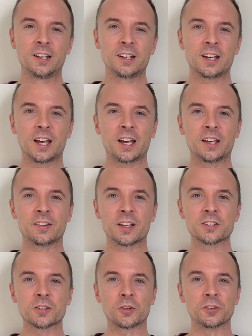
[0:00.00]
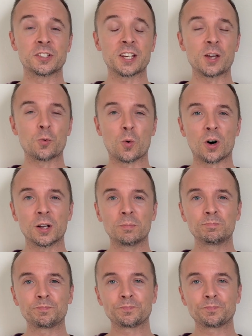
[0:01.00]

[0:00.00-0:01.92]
And that's called Day One.